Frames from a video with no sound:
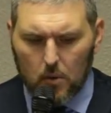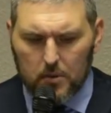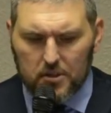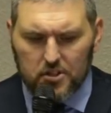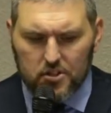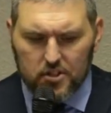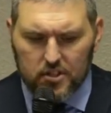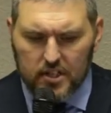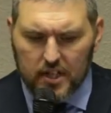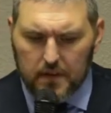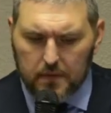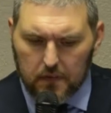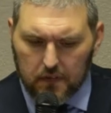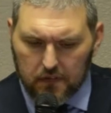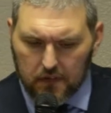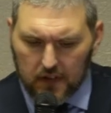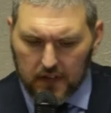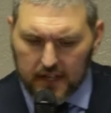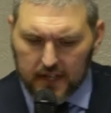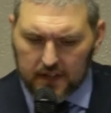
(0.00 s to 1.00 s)
We should never
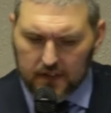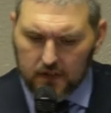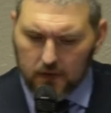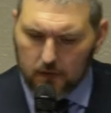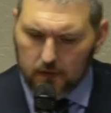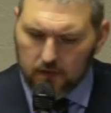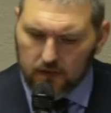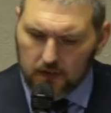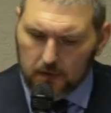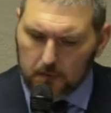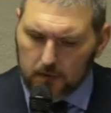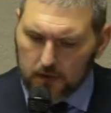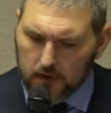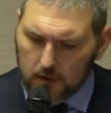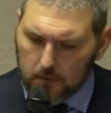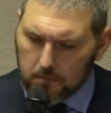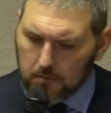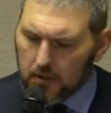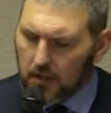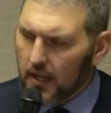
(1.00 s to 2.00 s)
forget their,
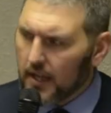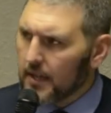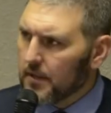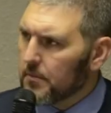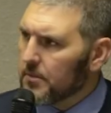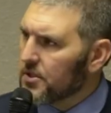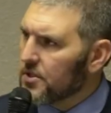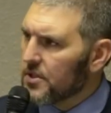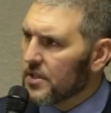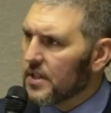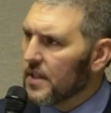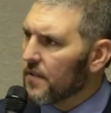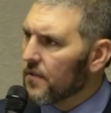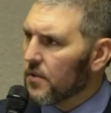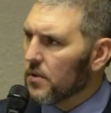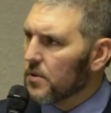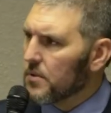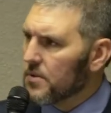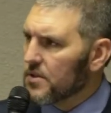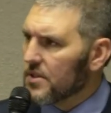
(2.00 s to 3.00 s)
their plight. We should
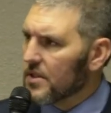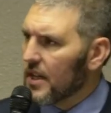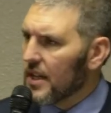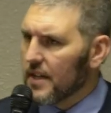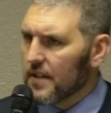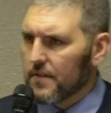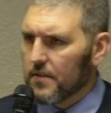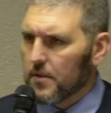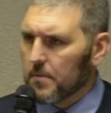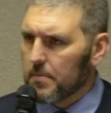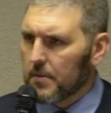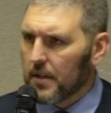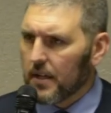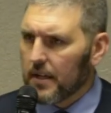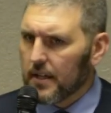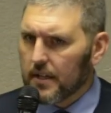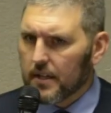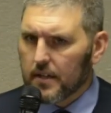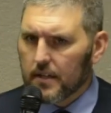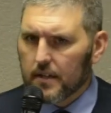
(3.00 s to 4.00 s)
never lose sight of their
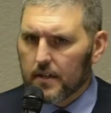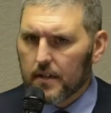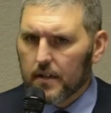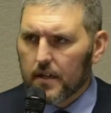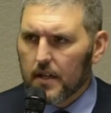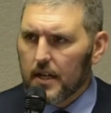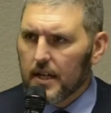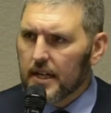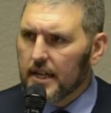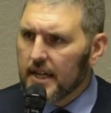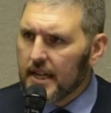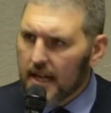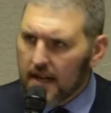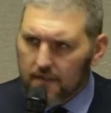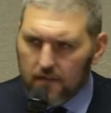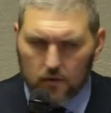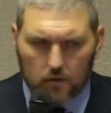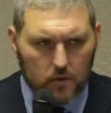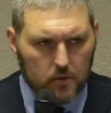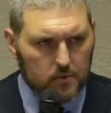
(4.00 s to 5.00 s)
plight.
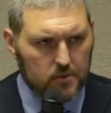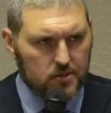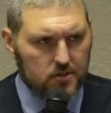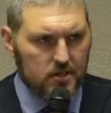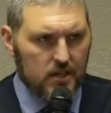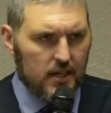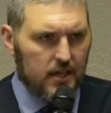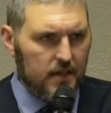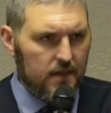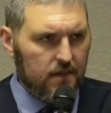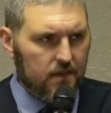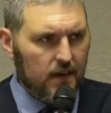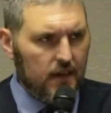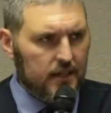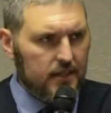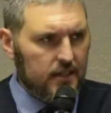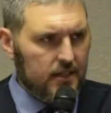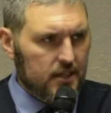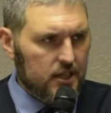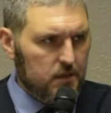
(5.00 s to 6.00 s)
Never lose sight of the
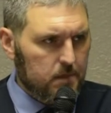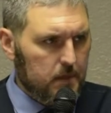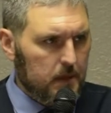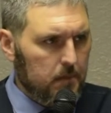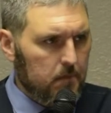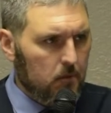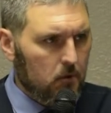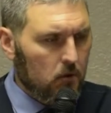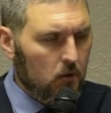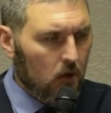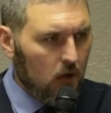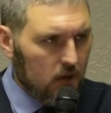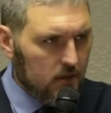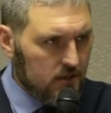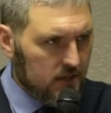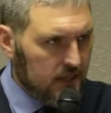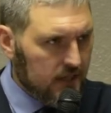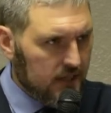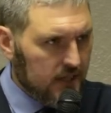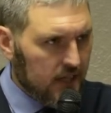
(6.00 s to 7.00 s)
fact that these people are
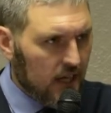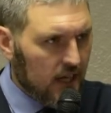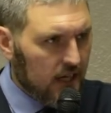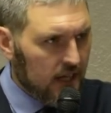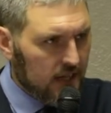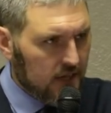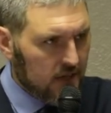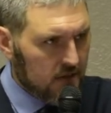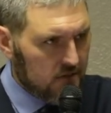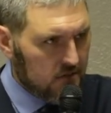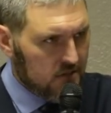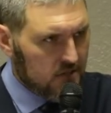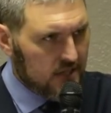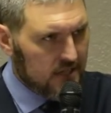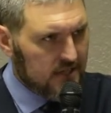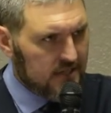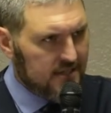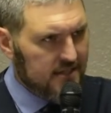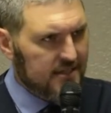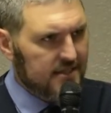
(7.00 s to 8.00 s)
lost and dying in their
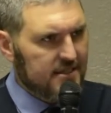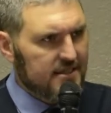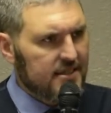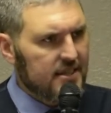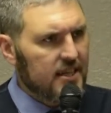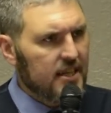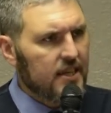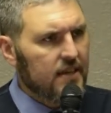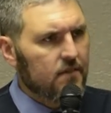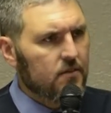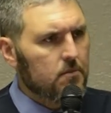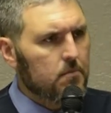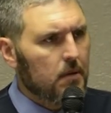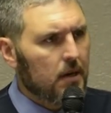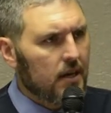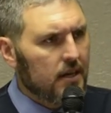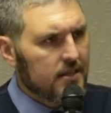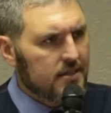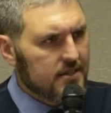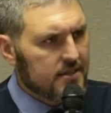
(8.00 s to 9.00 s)
sins, deceived
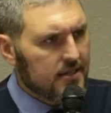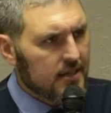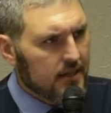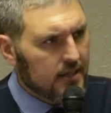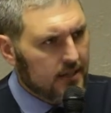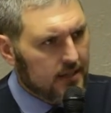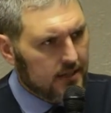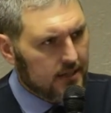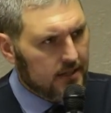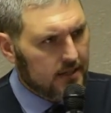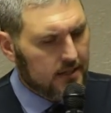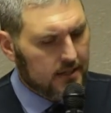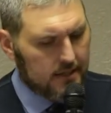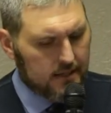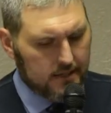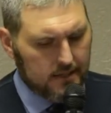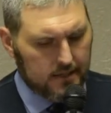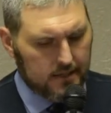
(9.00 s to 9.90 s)
by Satan.